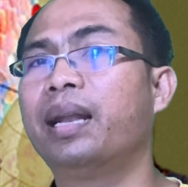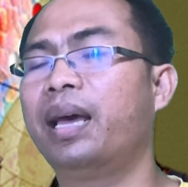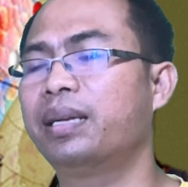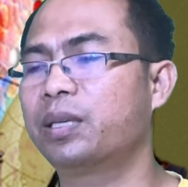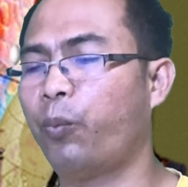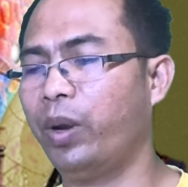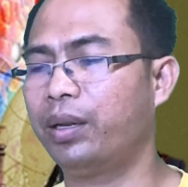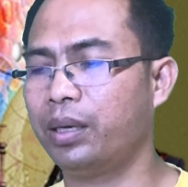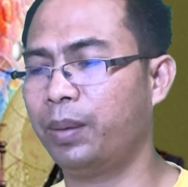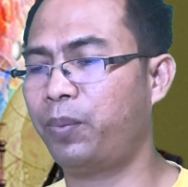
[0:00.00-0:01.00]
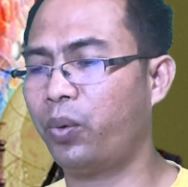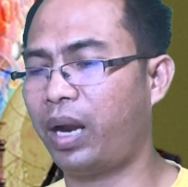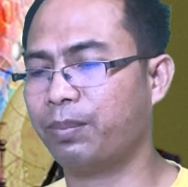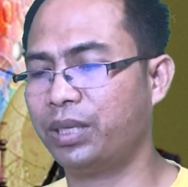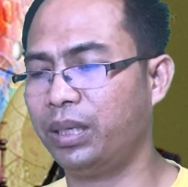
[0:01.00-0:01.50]
hand with the
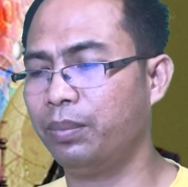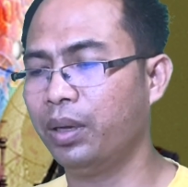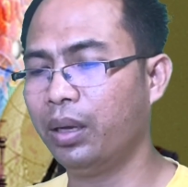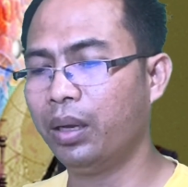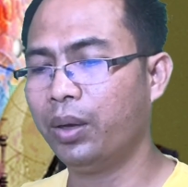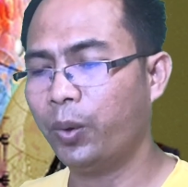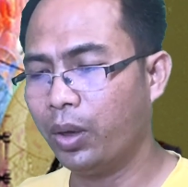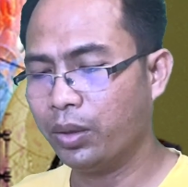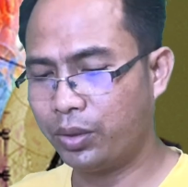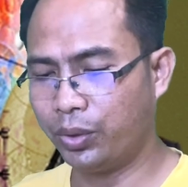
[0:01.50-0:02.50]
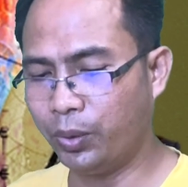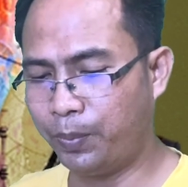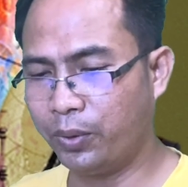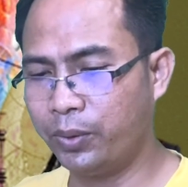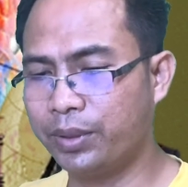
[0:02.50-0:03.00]
program team to
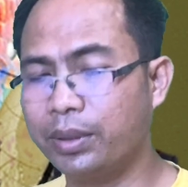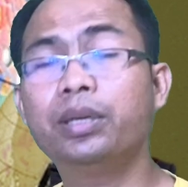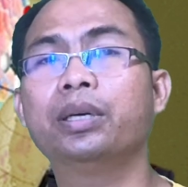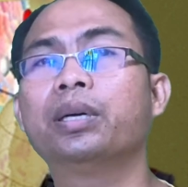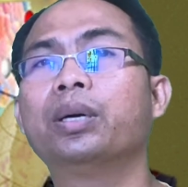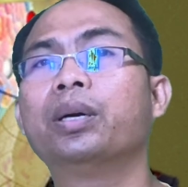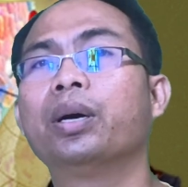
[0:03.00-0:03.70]
produce the